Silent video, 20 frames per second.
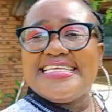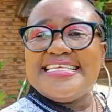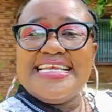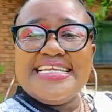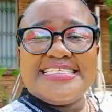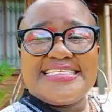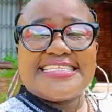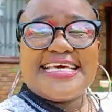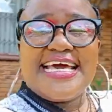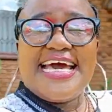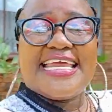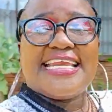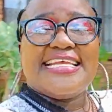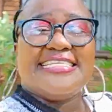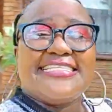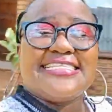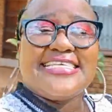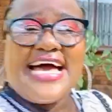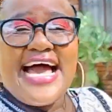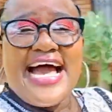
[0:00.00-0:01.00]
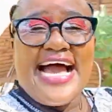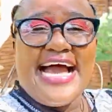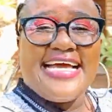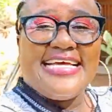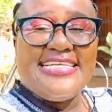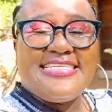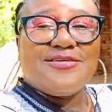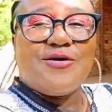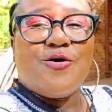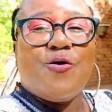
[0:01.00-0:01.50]
Let's get
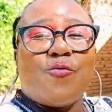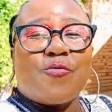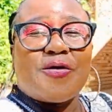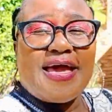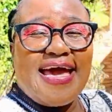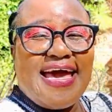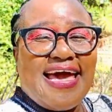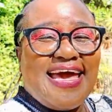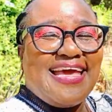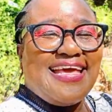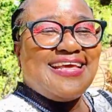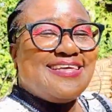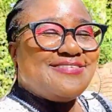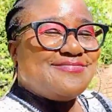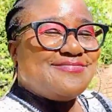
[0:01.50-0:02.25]
inside. Okay.